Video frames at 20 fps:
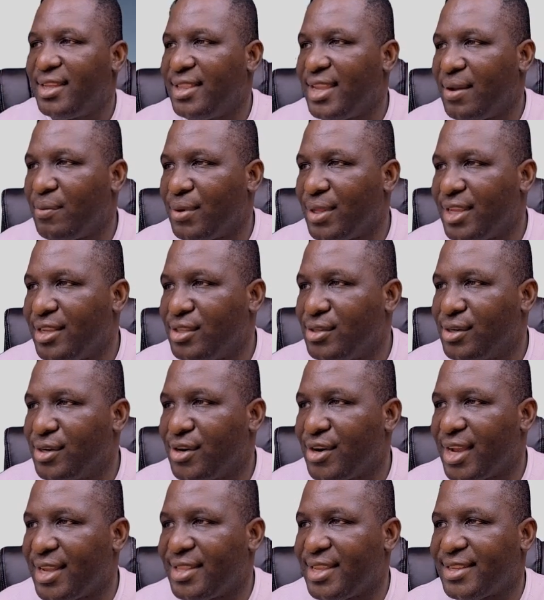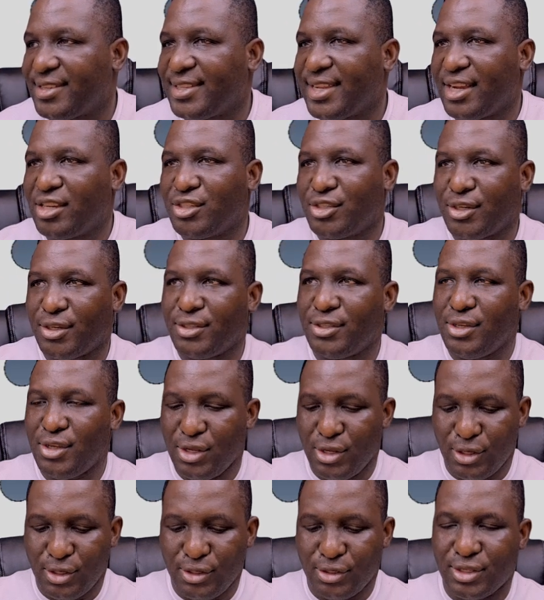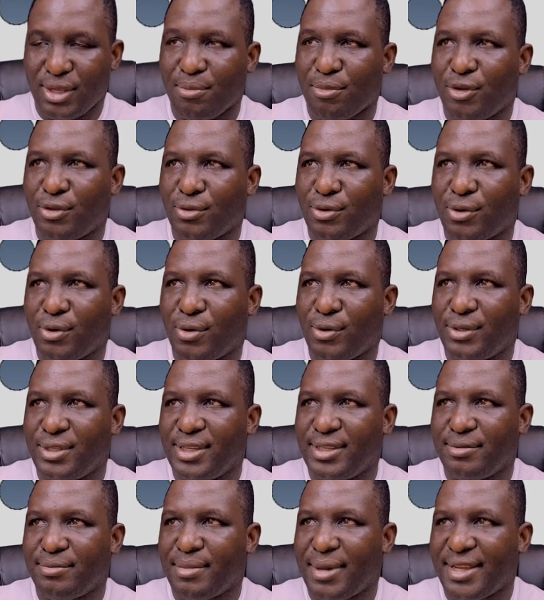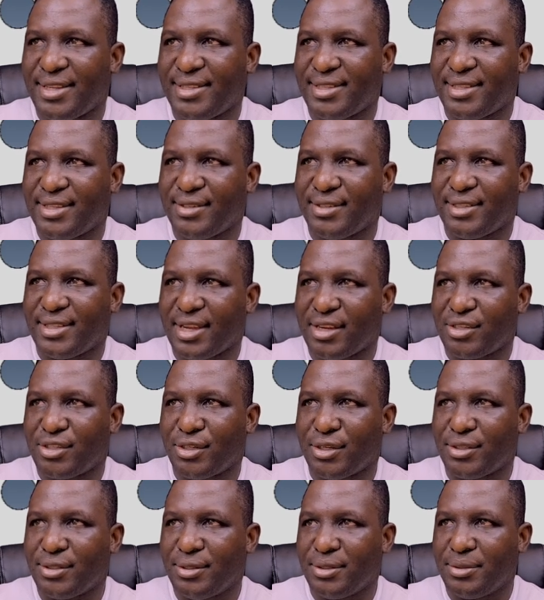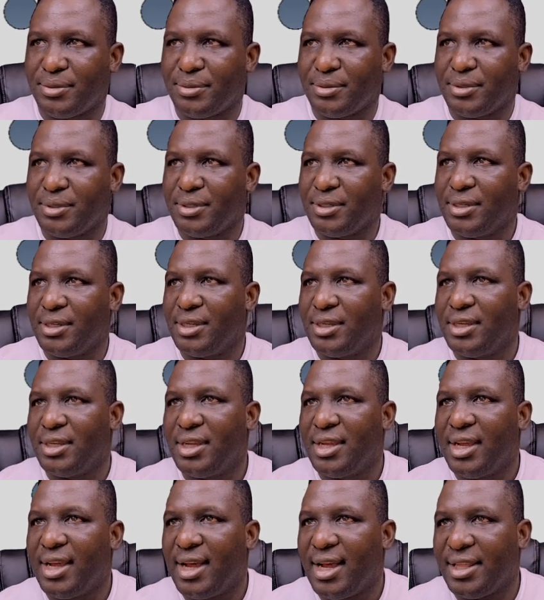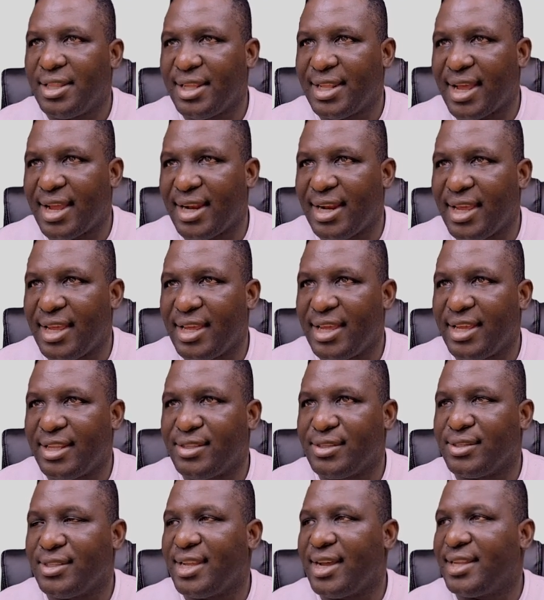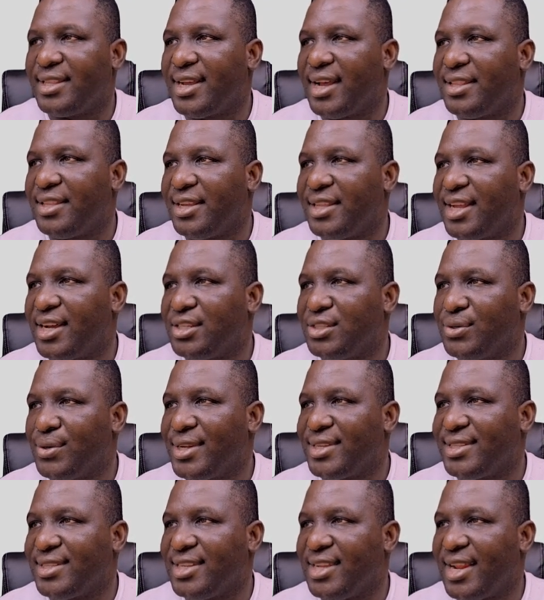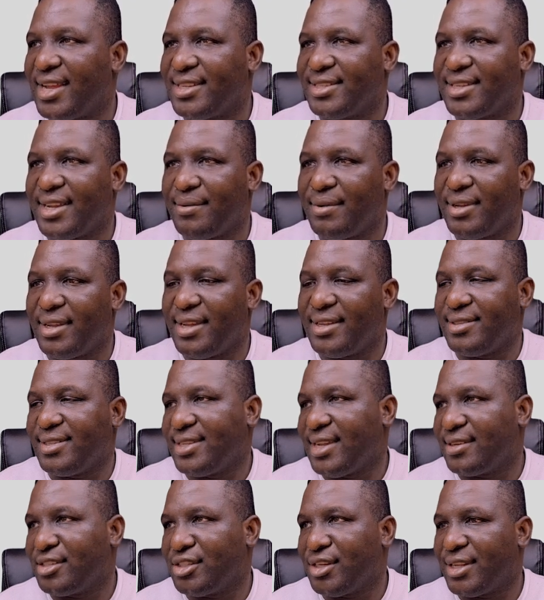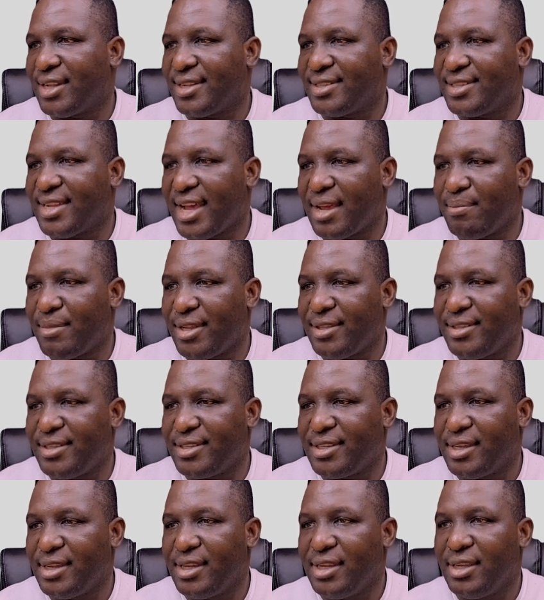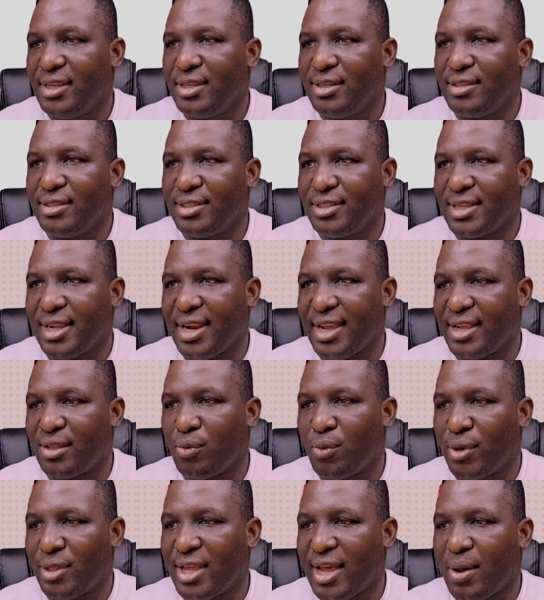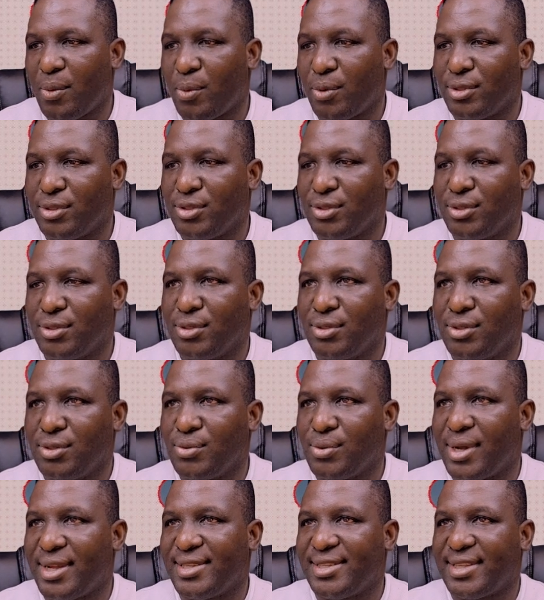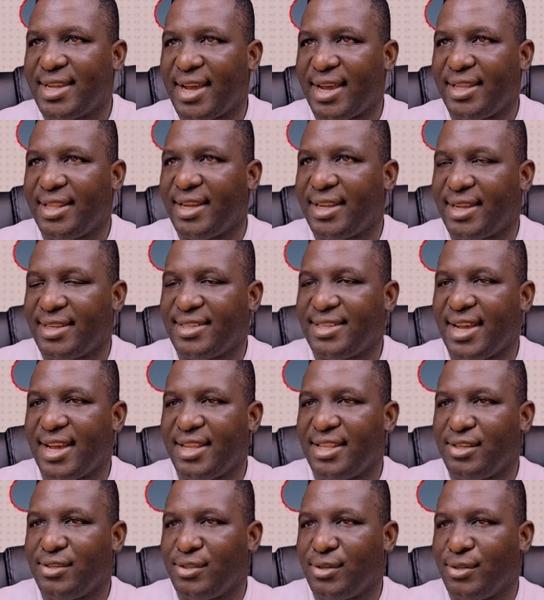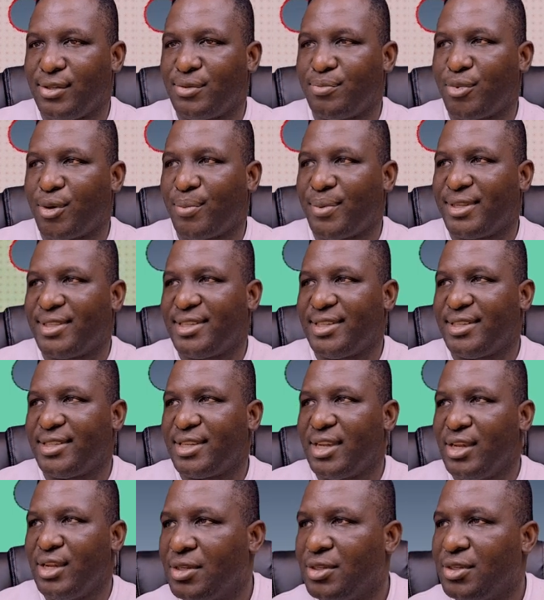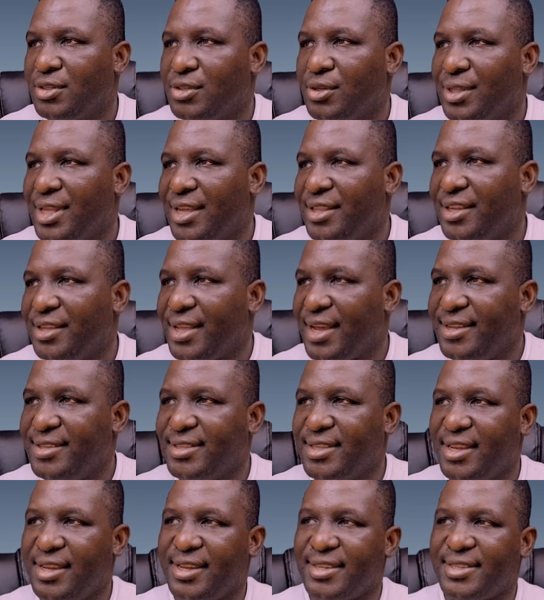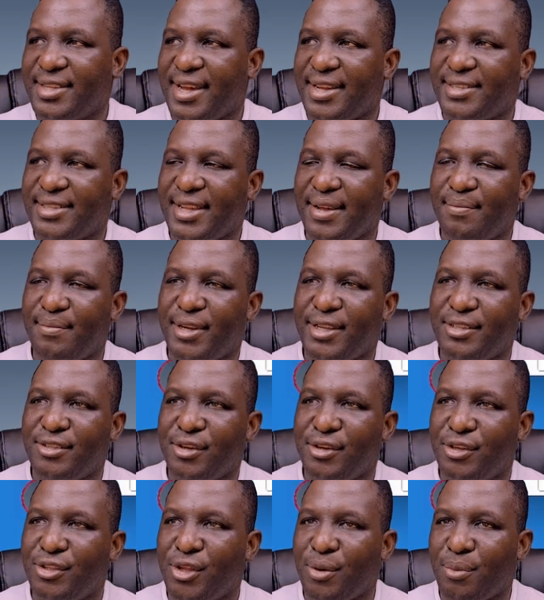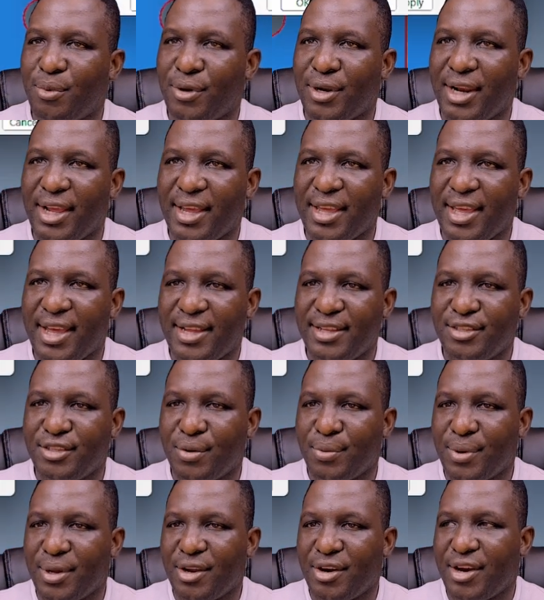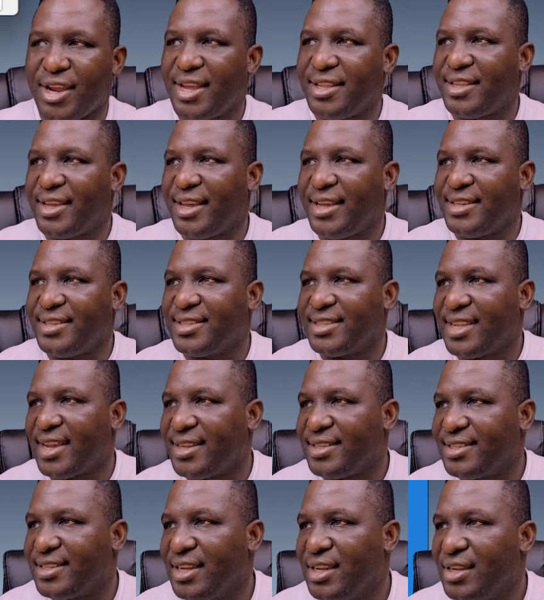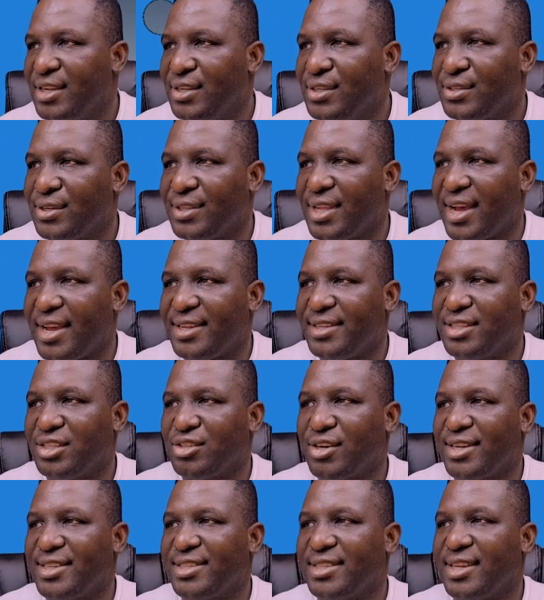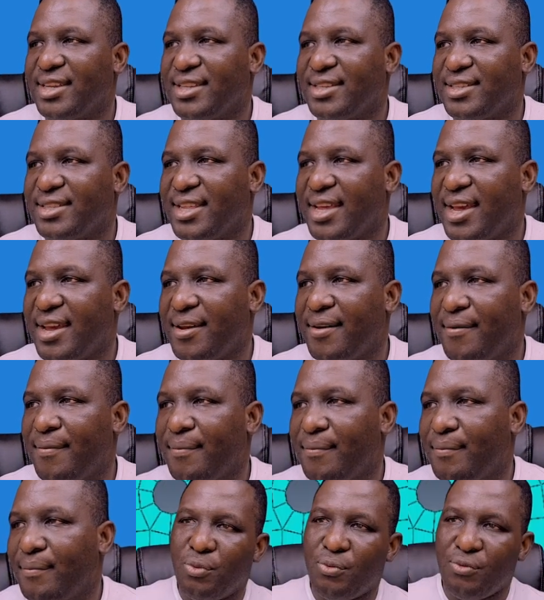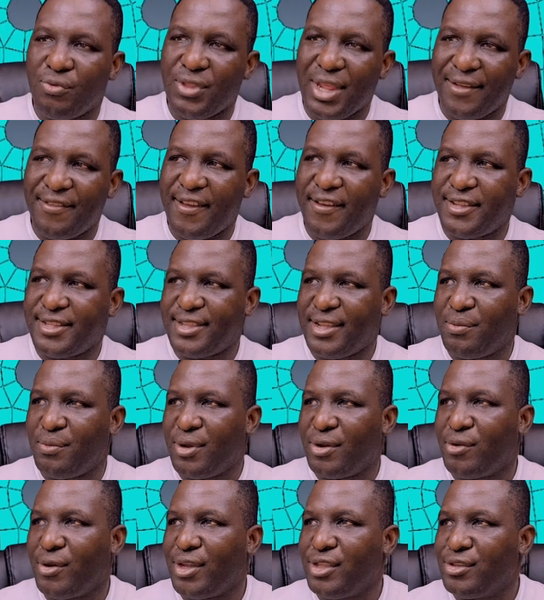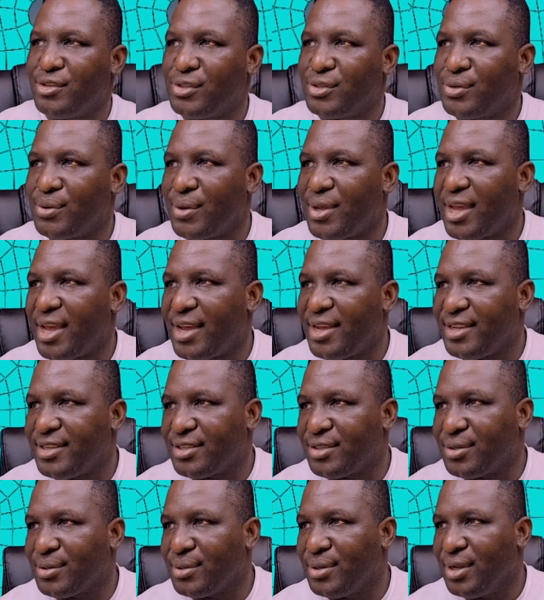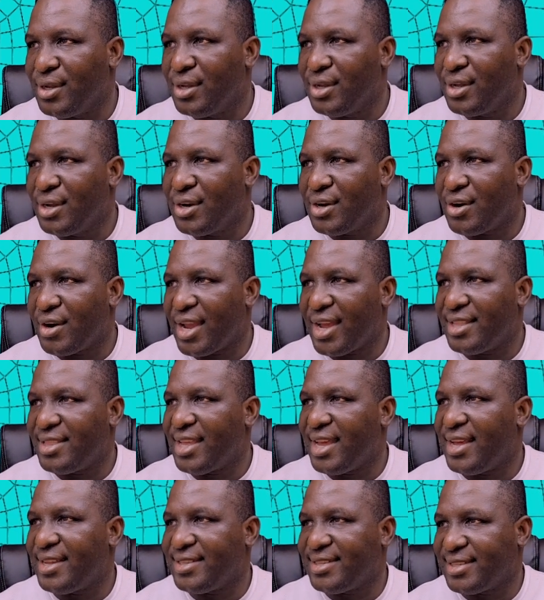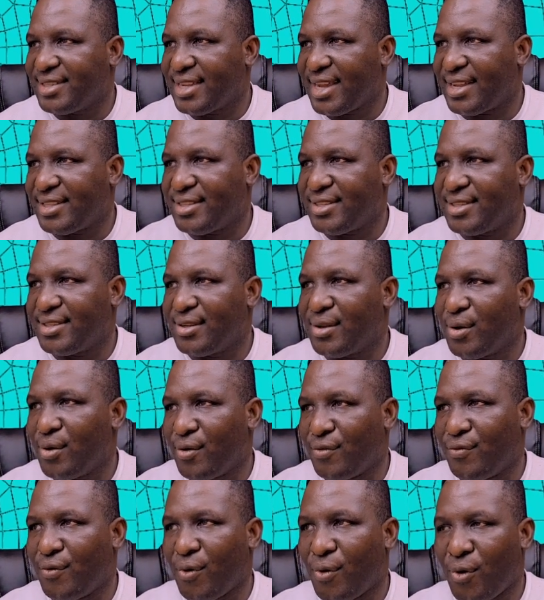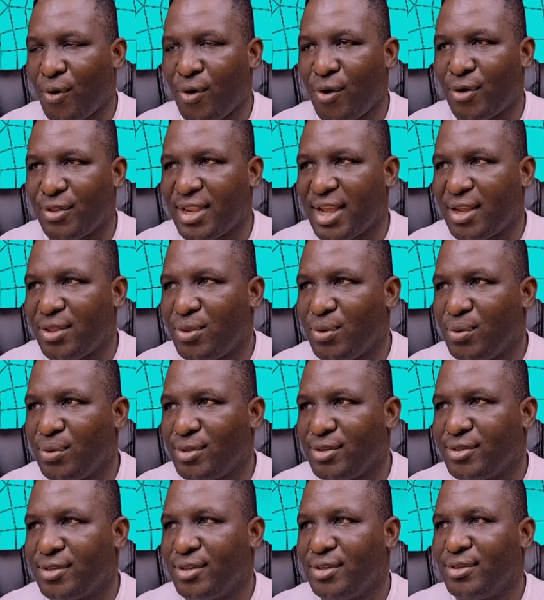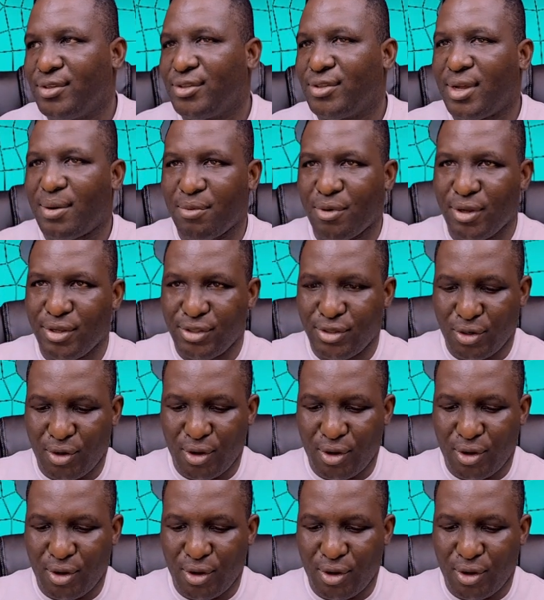Then we need to create a section. So I'm going to call this my steel section. And then I link it to that. And then I'll do a steel section assignment. Select what I want to assign and assign it to those properties. So then the next thing is the assembly. So you double click here. So we'll create the instance. So that instance is there. The next thing we're going to do here is to create a set of all corner nodes. So I'm going to